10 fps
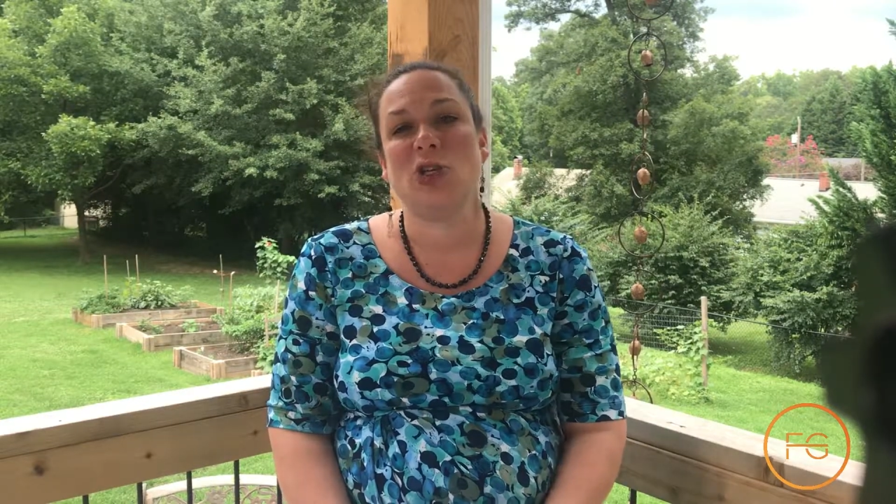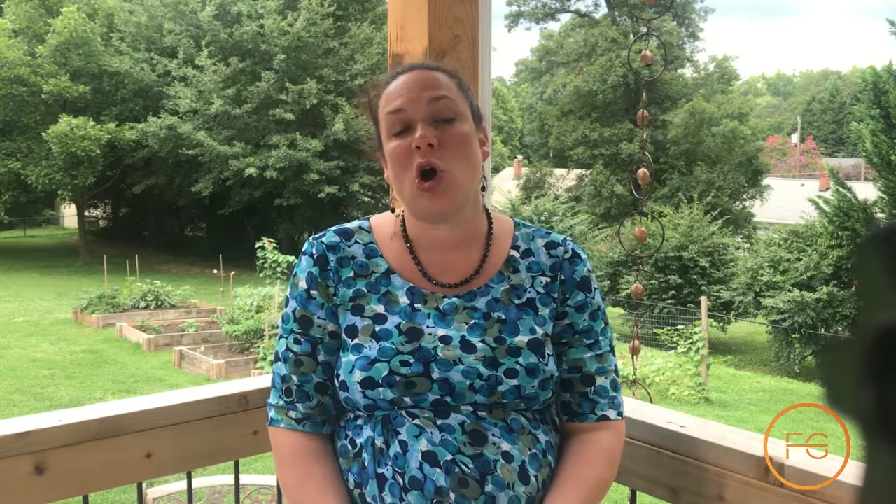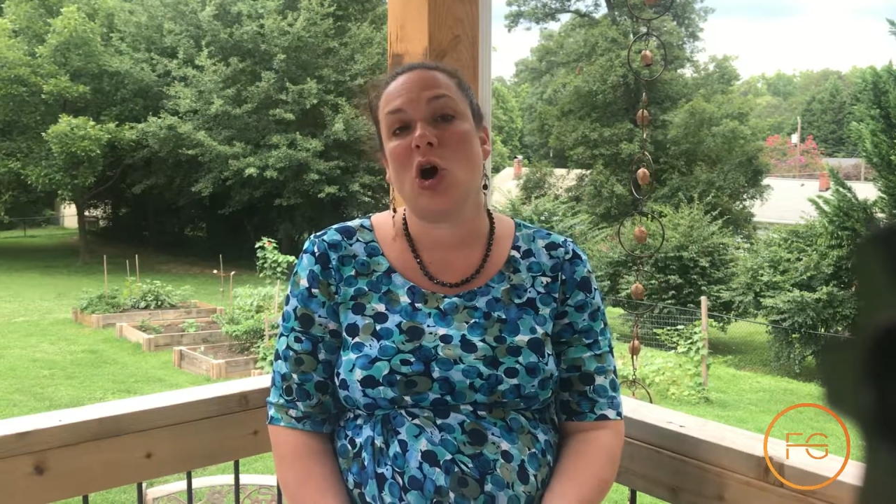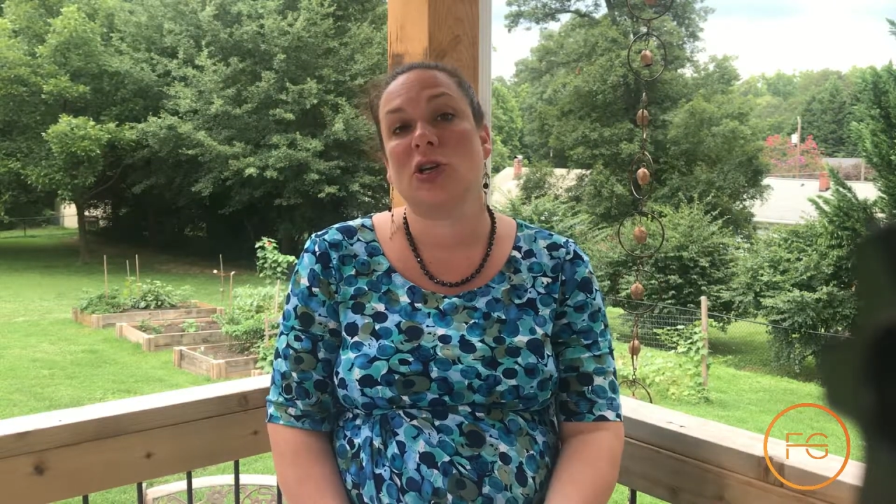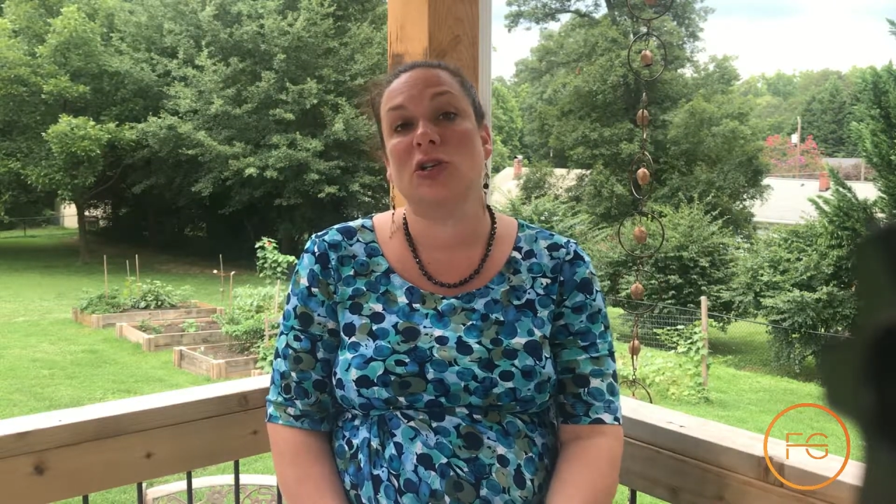
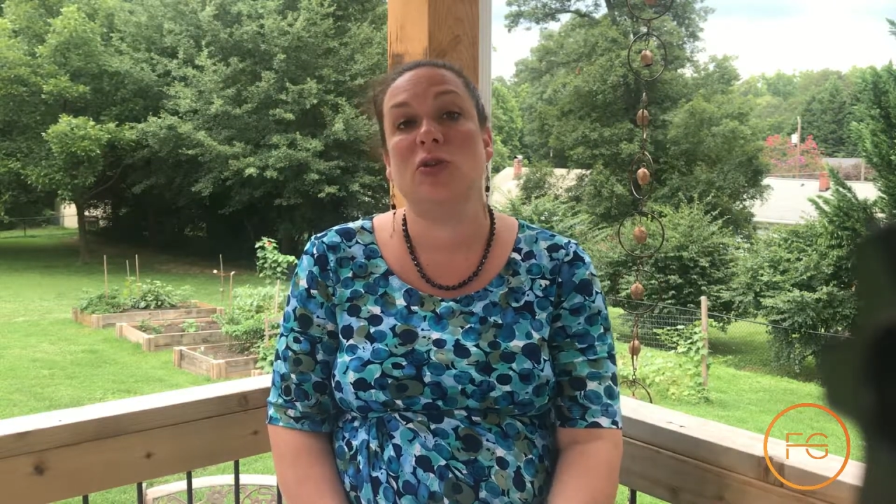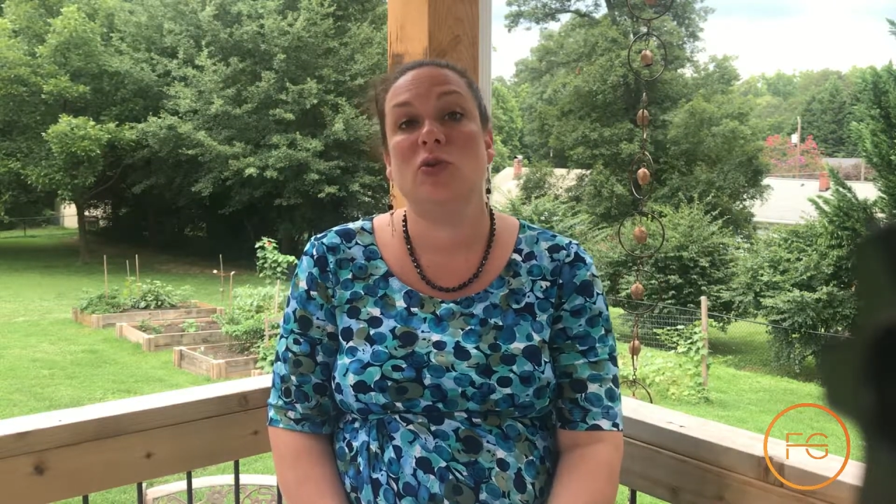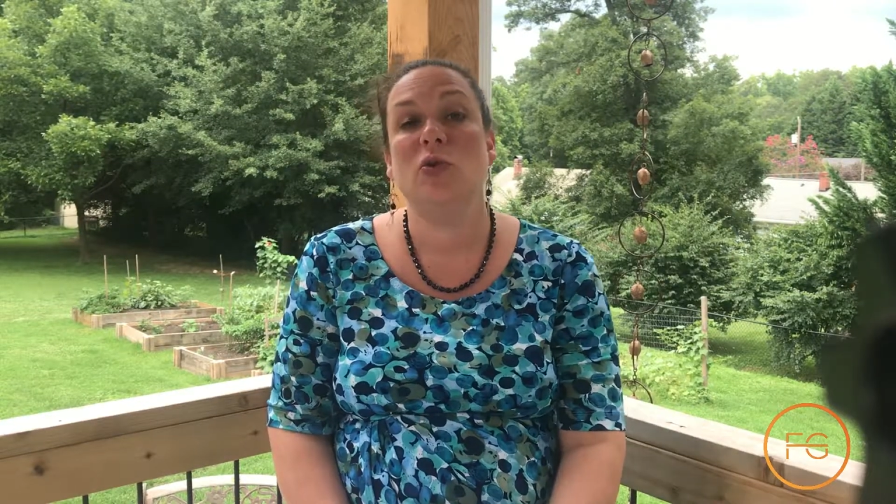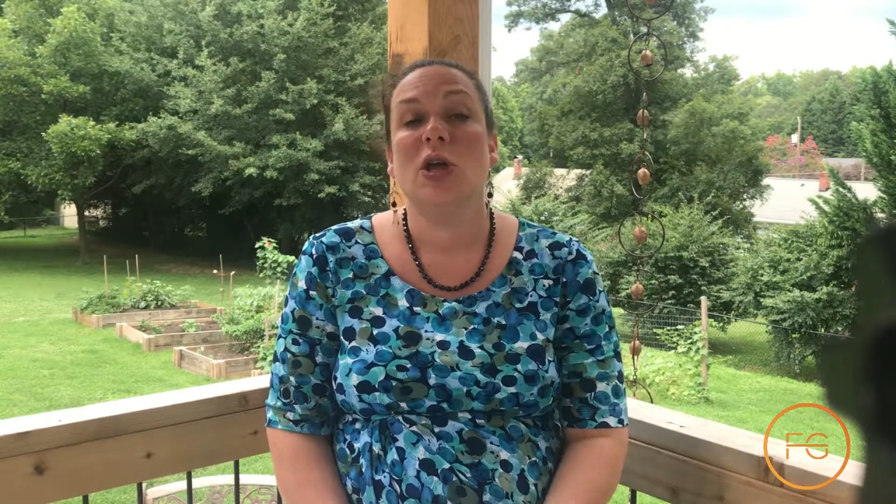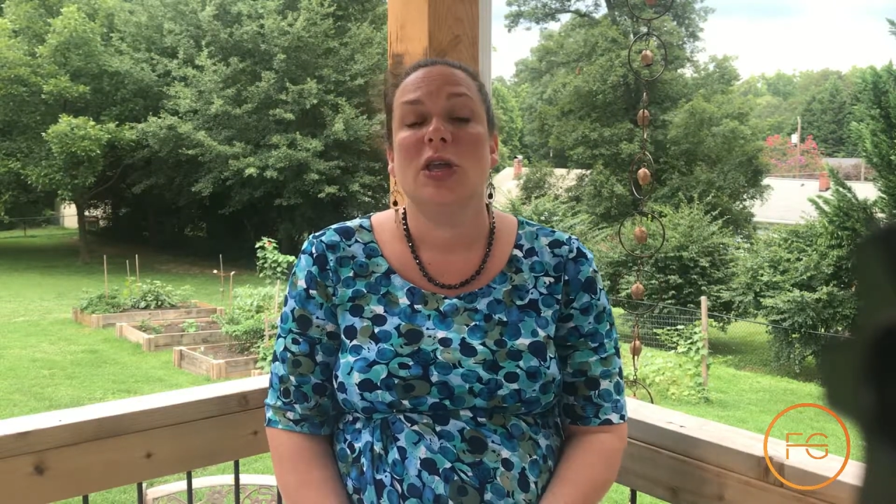talk
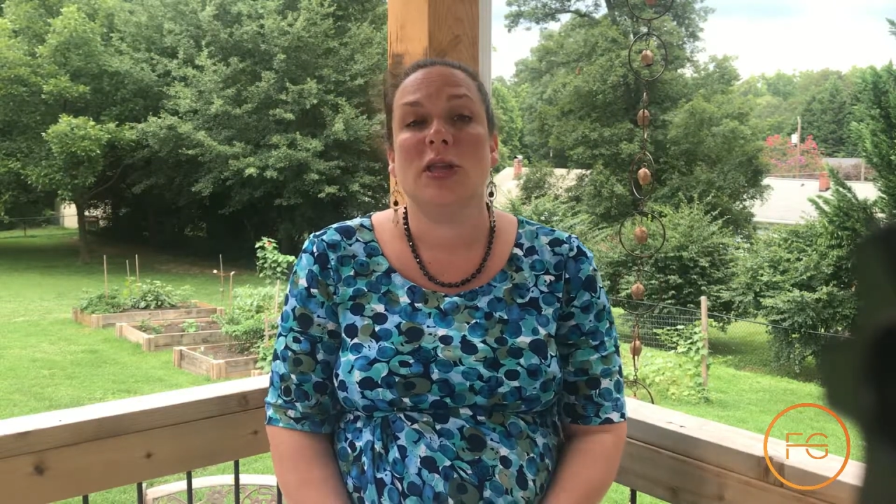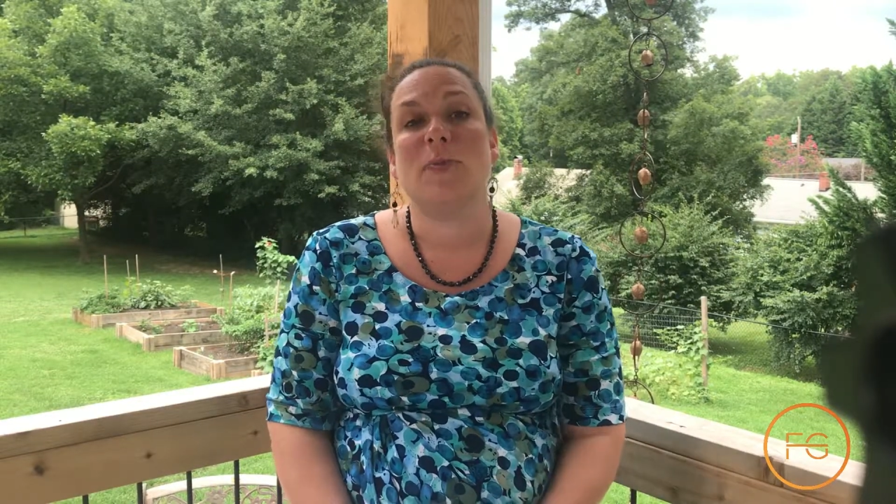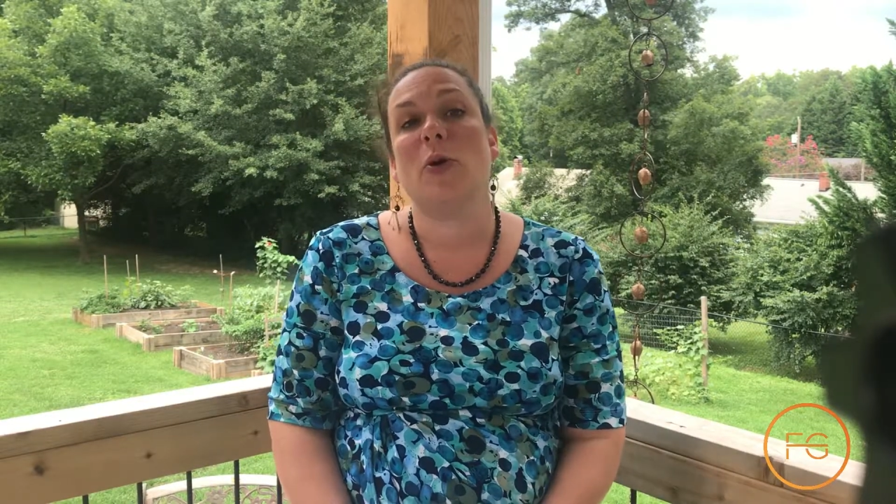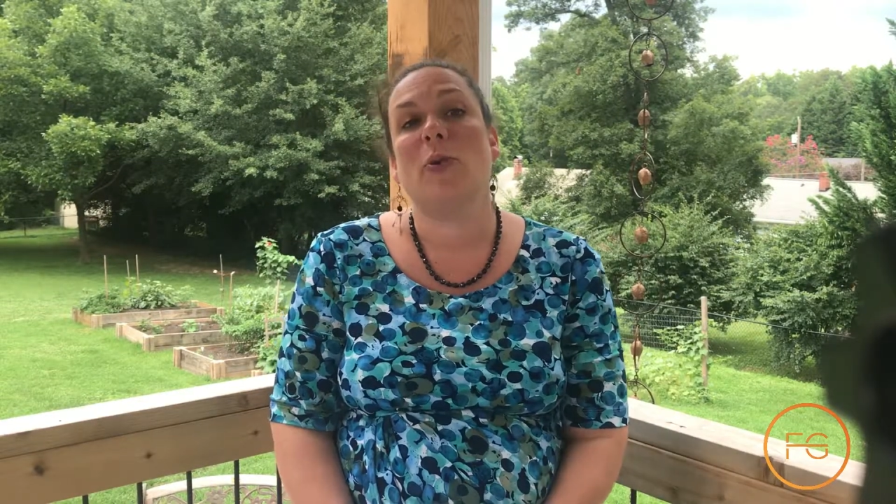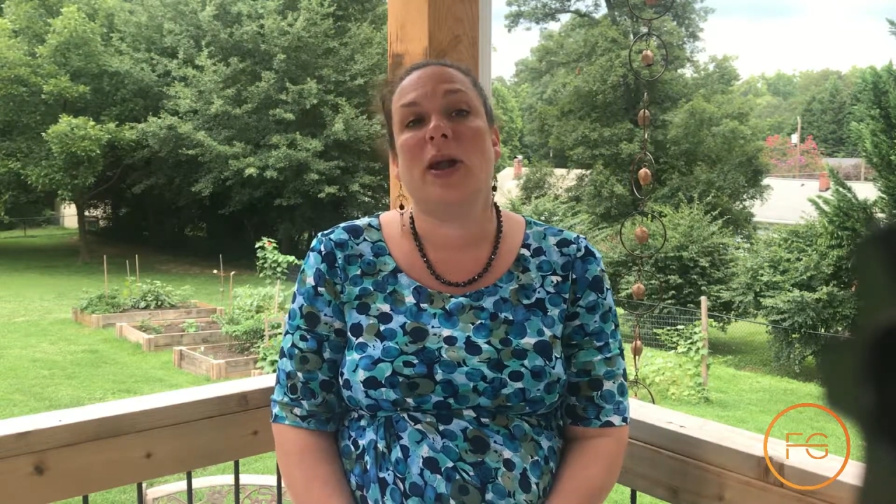to the
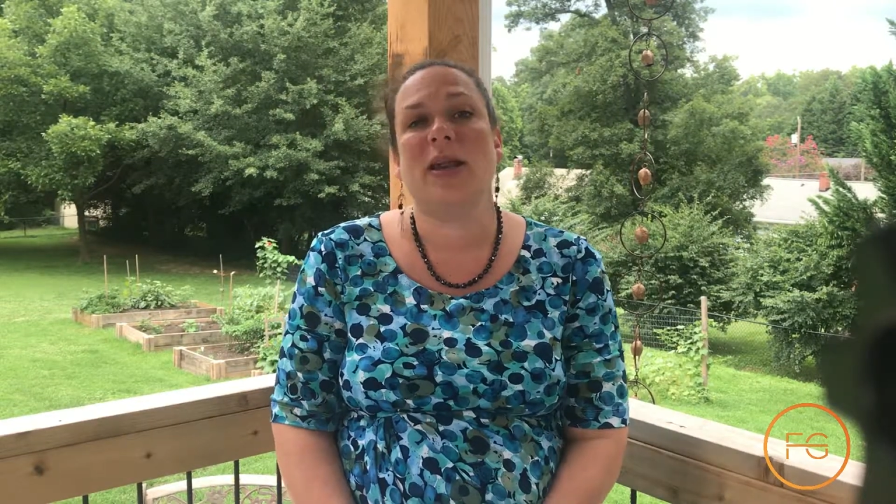appropriate